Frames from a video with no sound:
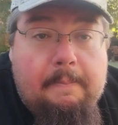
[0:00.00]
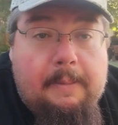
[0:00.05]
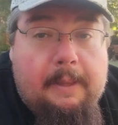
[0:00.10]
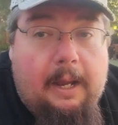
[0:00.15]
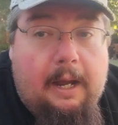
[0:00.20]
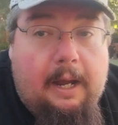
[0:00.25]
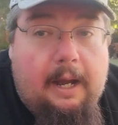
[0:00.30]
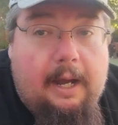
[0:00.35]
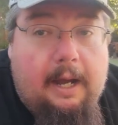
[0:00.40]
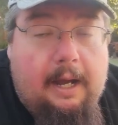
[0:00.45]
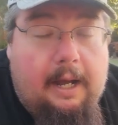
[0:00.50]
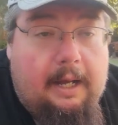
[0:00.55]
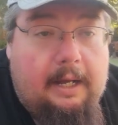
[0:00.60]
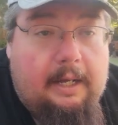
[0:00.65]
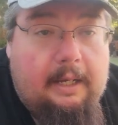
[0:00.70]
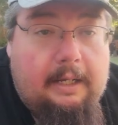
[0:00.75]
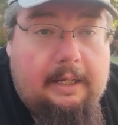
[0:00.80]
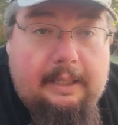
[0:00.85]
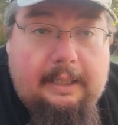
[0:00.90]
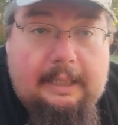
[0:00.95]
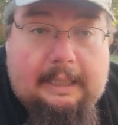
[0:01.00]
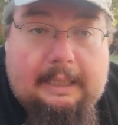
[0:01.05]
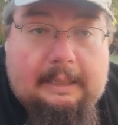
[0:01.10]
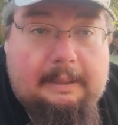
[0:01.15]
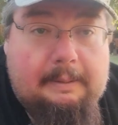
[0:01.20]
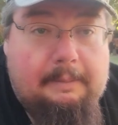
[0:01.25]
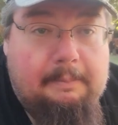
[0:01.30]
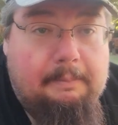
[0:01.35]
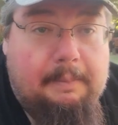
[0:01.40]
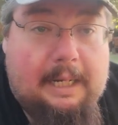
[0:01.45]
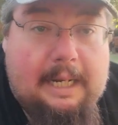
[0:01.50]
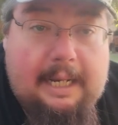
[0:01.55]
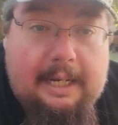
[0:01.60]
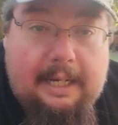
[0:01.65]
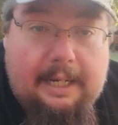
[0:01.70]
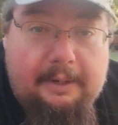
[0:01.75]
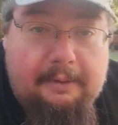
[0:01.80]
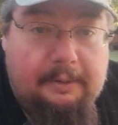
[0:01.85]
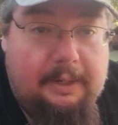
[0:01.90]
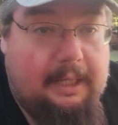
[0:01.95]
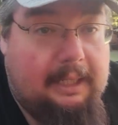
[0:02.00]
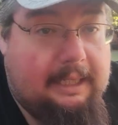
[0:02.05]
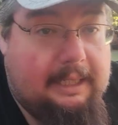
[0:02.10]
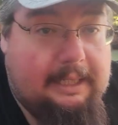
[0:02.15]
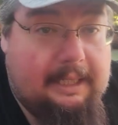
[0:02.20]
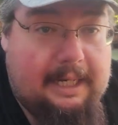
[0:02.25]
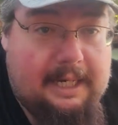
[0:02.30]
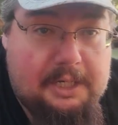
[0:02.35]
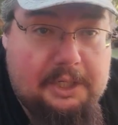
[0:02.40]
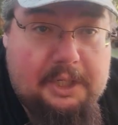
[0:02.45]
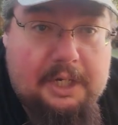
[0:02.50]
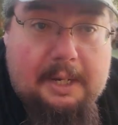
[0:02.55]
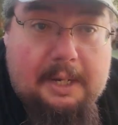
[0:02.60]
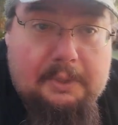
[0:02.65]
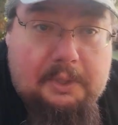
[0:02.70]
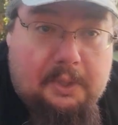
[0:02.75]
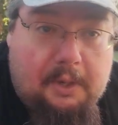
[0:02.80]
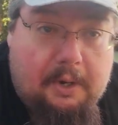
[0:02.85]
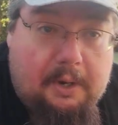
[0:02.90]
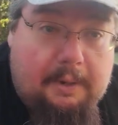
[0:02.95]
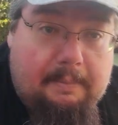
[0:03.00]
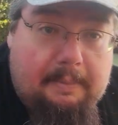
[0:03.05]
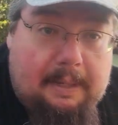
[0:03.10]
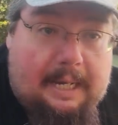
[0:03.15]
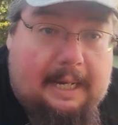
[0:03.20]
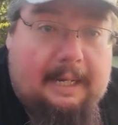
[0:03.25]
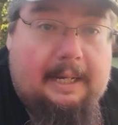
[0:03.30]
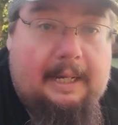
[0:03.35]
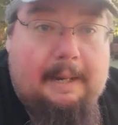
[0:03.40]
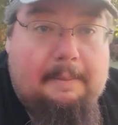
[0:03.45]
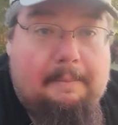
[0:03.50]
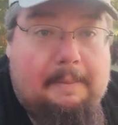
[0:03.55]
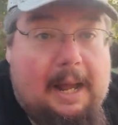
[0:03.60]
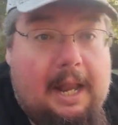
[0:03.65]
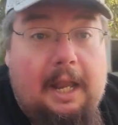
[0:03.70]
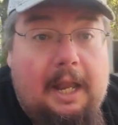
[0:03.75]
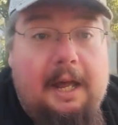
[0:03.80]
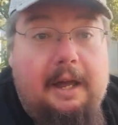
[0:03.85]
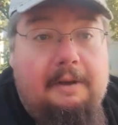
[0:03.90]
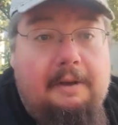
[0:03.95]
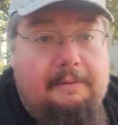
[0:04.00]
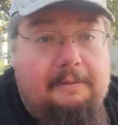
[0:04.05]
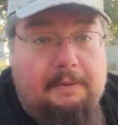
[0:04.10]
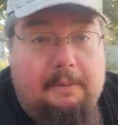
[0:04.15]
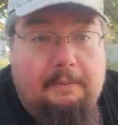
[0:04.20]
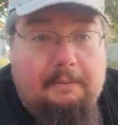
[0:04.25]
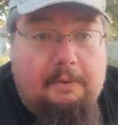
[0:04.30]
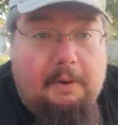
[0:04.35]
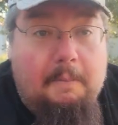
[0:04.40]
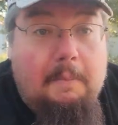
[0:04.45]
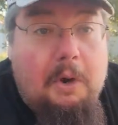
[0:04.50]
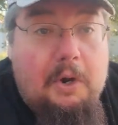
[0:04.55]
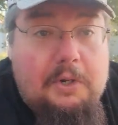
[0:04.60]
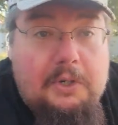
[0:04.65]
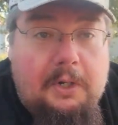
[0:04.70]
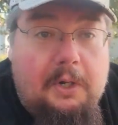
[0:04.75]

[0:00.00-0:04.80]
But it really jump-started me in my love for martial